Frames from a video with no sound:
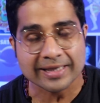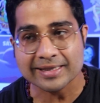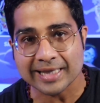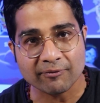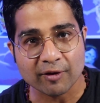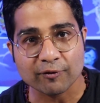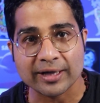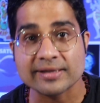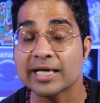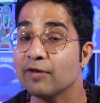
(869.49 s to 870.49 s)
Same way
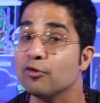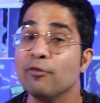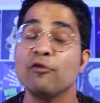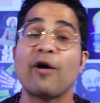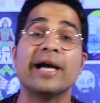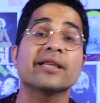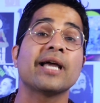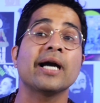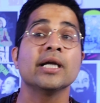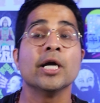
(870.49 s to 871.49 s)
friends, if you will find
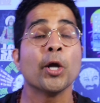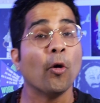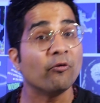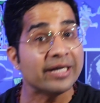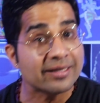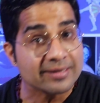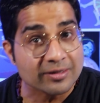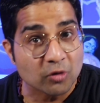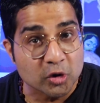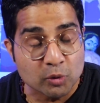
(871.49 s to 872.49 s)
that Venus
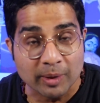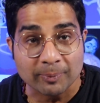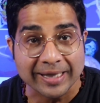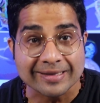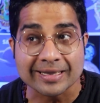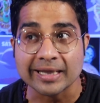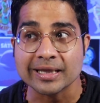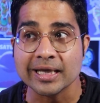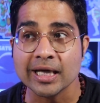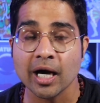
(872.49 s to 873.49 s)
is going to be placed in
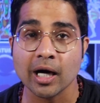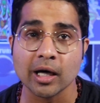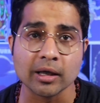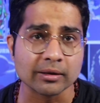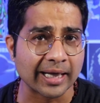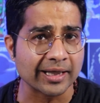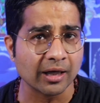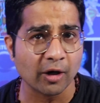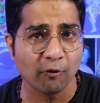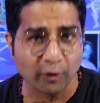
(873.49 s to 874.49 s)
the
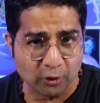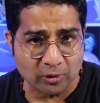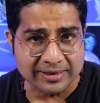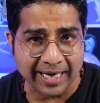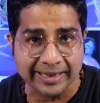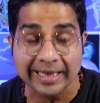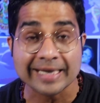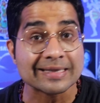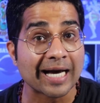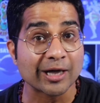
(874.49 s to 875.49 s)
Virgo sign,
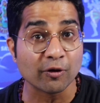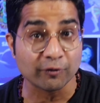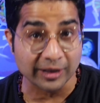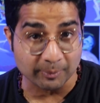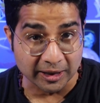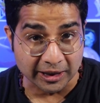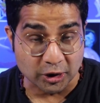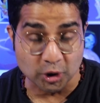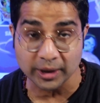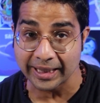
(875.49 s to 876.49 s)
its sign of
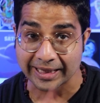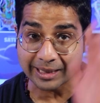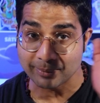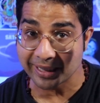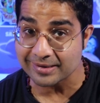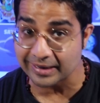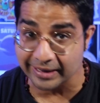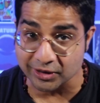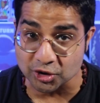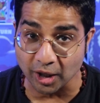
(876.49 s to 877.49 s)
debilitation in the main
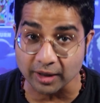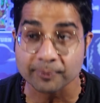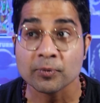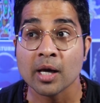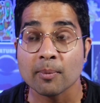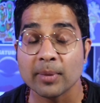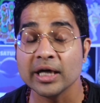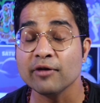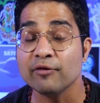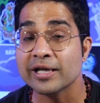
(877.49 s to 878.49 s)
ascendant chart,
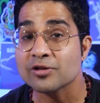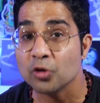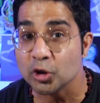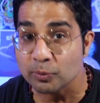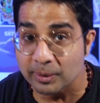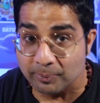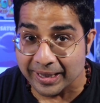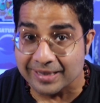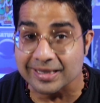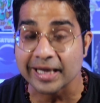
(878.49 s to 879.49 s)
but if it is going to be
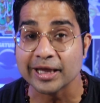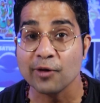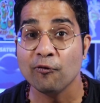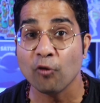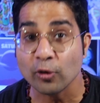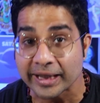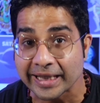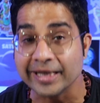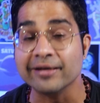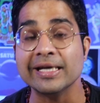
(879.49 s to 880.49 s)
placed in the
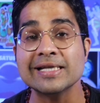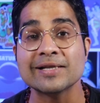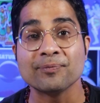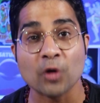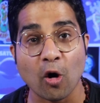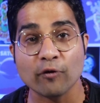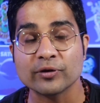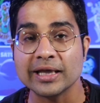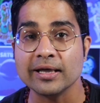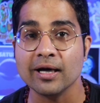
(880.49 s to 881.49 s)
14 degrees of
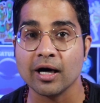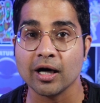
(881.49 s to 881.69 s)
the